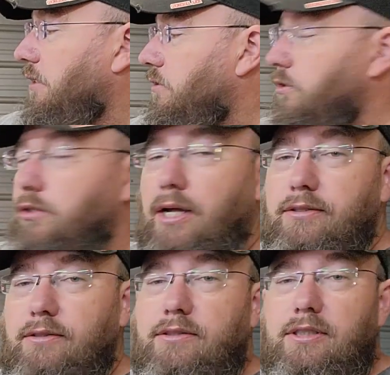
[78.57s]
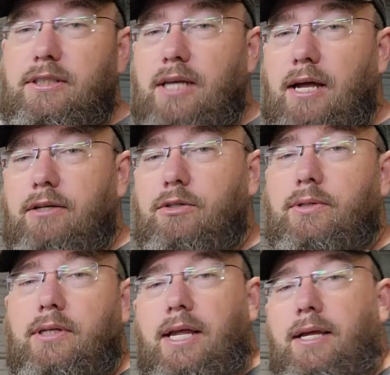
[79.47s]
so you guys can see how to do
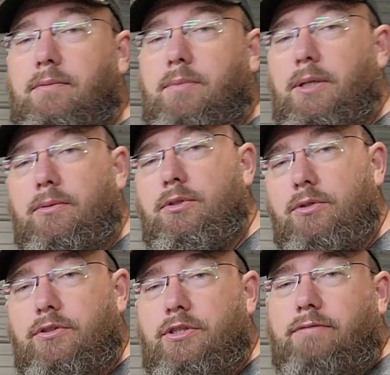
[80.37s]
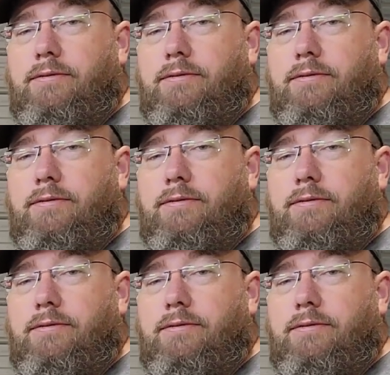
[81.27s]
it and be able to do it yourself.